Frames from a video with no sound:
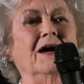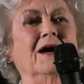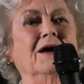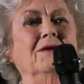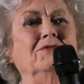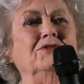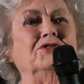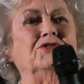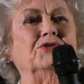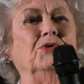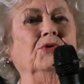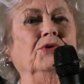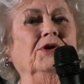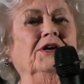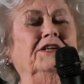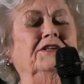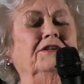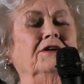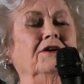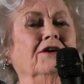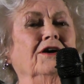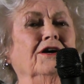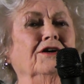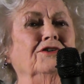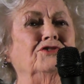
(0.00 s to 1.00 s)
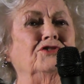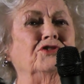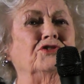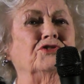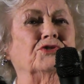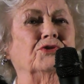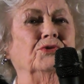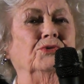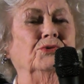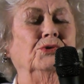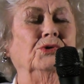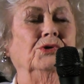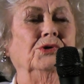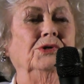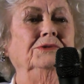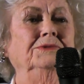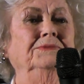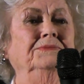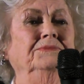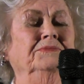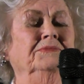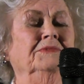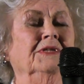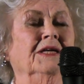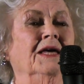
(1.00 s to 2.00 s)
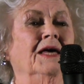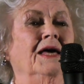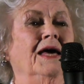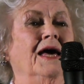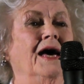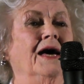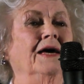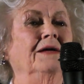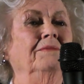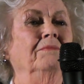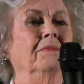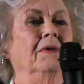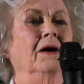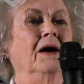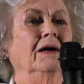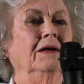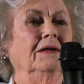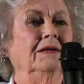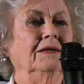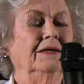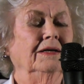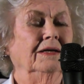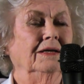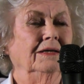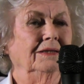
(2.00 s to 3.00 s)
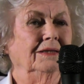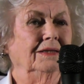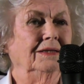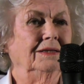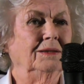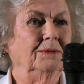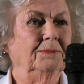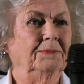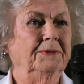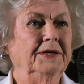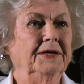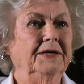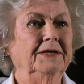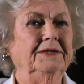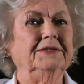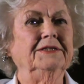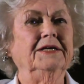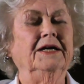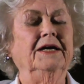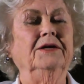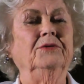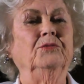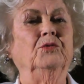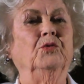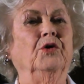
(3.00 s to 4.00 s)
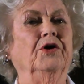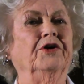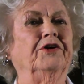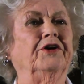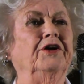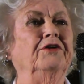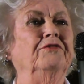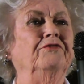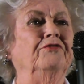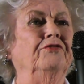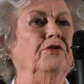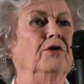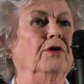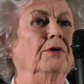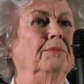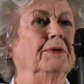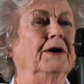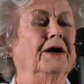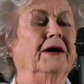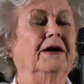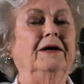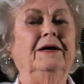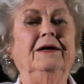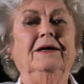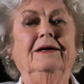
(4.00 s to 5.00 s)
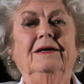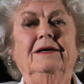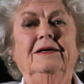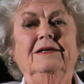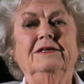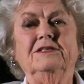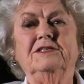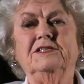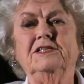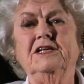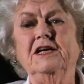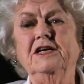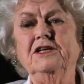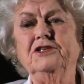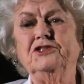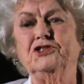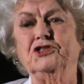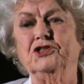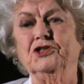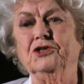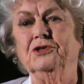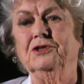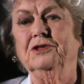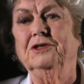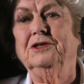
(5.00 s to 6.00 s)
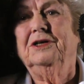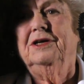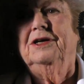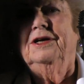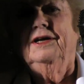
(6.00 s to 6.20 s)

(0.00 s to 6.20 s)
I was going to art school and modeling a little bit and working for my teacher